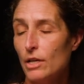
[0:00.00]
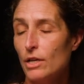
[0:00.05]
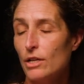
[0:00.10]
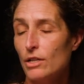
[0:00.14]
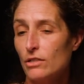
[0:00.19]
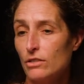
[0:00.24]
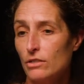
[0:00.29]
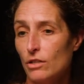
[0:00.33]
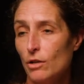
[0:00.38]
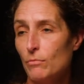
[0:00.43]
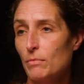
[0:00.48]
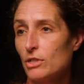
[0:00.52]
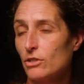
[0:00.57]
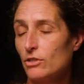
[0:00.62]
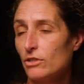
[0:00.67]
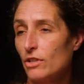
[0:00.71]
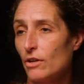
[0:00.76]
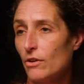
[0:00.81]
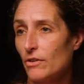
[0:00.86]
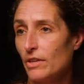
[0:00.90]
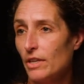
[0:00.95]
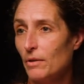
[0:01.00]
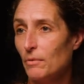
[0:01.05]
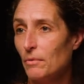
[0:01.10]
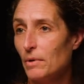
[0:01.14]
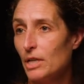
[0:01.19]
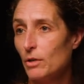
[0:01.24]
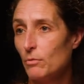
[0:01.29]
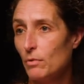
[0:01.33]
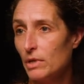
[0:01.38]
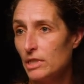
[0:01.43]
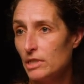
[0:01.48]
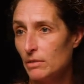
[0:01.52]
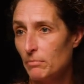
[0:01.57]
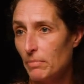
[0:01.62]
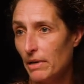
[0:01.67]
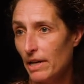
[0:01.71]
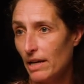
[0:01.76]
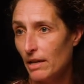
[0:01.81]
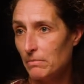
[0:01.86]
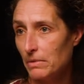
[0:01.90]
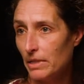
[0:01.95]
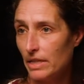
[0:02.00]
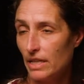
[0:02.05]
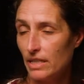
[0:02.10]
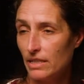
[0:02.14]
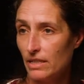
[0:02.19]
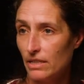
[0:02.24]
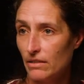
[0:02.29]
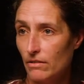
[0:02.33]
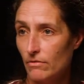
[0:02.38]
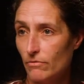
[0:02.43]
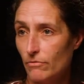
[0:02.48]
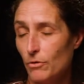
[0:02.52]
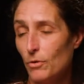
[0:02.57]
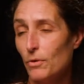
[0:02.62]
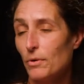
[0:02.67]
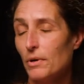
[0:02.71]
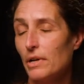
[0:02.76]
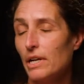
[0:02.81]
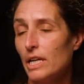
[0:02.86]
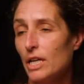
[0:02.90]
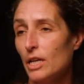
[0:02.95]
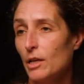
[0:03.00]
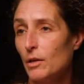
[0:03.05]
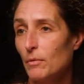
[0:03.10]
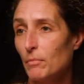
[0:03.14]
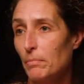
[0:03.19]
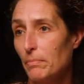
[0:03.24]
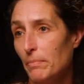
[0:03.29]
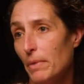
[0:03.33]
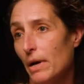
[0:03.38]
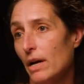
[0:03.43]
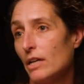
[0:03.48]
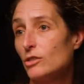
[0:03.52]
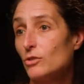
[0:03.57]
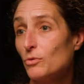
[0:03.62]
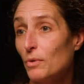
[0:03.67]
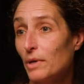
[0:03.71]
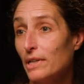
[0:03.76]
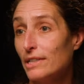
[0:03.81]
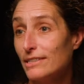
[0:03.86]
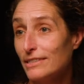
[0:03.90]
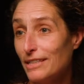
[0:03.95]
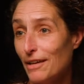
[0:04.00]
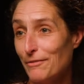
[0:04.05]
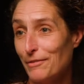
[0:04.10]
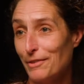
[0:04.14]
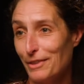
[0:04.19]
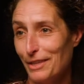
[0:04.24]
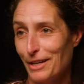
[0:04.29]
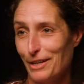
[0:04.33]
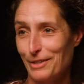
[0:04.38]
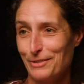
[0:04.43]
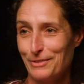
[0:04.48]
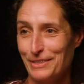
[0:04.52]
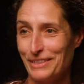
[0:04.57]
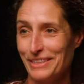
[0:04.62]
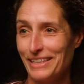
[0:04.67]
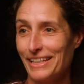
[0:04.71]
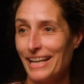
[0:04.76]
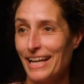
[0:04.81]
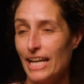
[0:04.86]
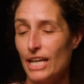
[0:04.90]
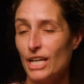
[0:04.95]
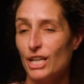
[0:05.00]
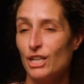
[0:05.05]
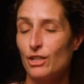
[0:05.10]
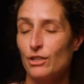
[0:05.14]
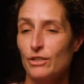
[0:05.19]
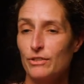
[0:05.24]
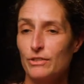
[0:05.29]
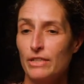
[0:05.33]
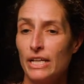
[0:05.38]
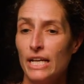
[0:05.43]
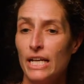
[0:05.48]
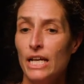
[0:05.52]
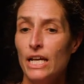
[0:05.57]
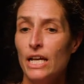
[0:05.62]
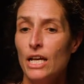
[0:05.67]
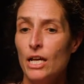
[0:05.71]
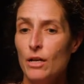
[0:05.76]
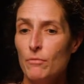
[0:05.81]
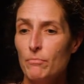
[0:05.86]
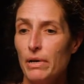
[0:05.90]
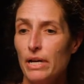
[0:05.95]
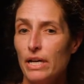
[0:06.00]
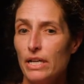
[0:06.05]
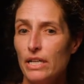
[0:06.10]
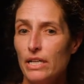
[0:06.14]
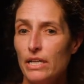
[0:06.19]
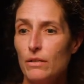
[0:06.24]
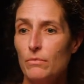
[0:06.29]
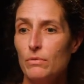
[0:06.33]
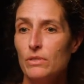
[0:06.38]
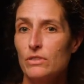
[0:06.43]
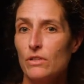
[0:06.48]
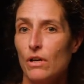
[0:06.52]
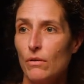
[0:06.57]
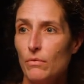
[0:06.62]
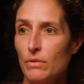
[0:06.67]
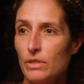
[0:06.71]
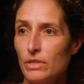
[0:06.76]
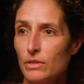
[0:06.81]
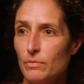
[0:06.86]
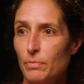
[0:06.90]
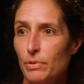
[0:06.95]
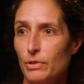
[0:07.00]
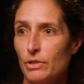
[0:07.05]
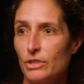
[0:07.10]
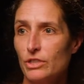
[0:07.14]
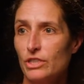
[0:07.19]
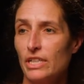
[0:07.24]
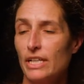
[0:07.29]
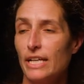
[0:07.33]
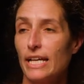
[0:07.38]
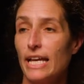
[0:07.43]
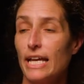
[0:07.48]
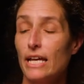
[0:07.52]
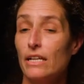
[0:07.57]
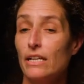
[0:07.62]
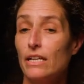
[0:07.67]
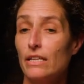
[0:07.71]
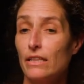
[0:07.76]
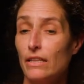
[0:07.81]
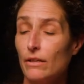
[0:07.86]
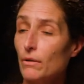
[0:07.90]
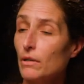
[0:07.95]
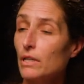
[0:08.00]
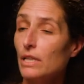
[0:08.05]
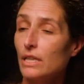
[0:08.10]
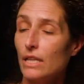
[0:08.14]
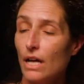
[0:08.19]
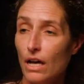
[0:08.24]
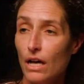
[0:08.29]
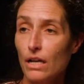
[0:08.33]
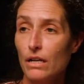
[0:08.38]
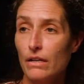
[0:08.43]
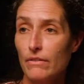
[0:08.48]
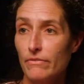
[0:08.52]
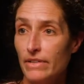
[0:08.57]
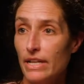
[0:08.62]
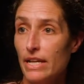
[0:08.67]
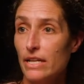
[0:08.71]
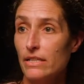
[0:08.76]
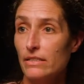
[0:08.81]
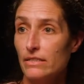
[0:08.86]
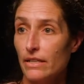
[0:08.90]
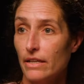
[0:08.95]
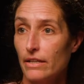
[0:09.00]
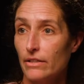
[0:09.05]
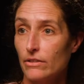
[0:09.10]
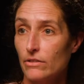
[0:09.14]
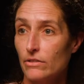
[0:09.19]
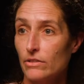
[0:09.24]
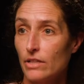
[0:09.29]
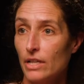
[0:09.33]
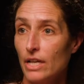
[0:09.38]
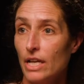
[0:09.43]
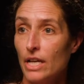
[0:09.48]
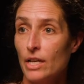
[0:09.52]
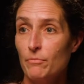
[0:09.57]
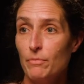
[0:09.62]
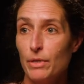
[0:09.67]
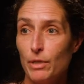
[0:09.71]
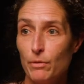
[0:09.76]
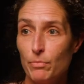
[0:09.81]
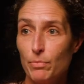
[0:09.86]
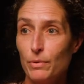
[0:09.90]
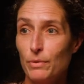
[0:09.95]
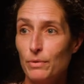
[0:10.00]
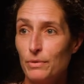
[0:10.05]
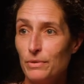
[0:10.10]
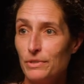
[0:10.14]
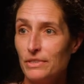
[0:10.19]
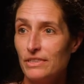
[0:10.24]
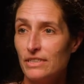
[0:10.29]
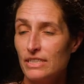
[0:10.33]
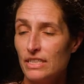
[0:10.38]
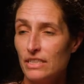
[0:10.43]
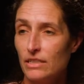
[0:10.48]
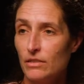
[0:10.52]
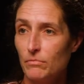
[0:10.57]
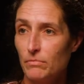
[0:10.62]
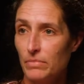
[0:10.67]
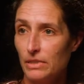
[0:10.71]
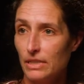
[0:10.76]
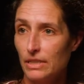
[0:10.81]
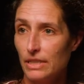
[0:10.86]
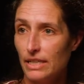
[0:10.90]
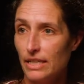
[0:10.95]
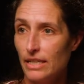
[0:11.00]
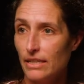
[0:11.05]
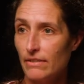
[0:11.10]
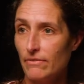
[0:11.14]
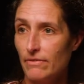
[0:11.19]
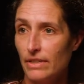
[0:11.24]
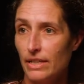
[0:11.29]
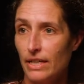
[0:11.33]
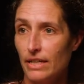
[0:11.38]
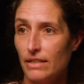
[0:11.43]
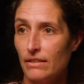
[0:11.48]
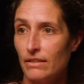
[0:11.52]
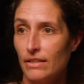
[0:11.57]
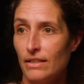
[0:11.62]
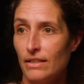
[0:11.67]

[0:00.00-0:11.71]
So much so that when he went to buy up land in Florida, he bought 27,000 acres. But he was always pushing, and there were a lot of naysayers, people who just didn't believe that